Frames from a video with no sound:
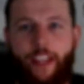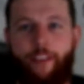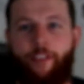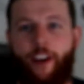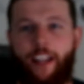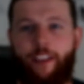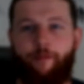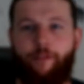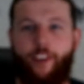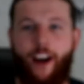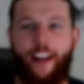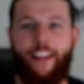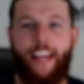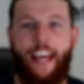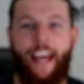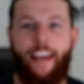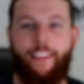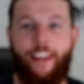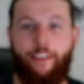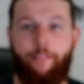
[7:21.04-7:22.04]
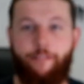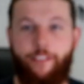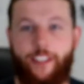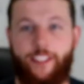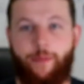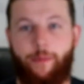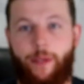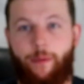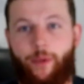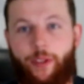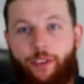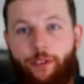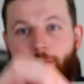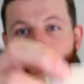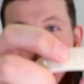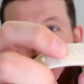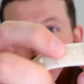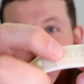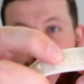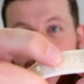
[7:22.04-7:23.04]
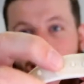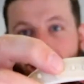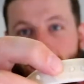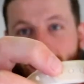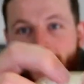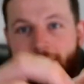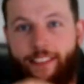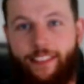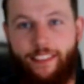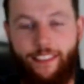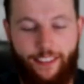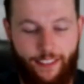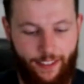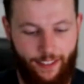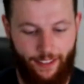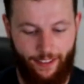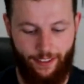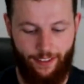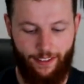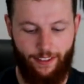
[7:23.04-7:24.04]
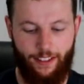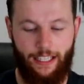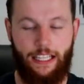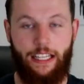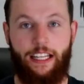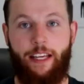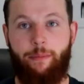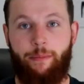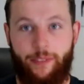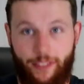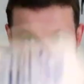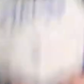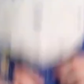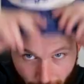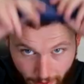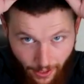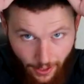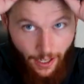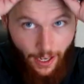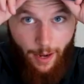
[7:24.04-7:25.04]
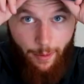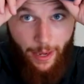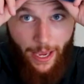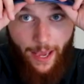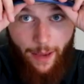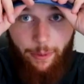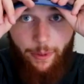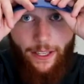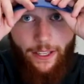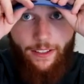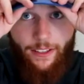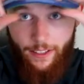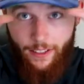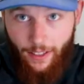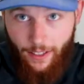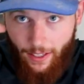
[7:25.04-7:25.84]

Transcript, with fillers: If I can find a hat that fits me with three of these, clipped, I'm happy.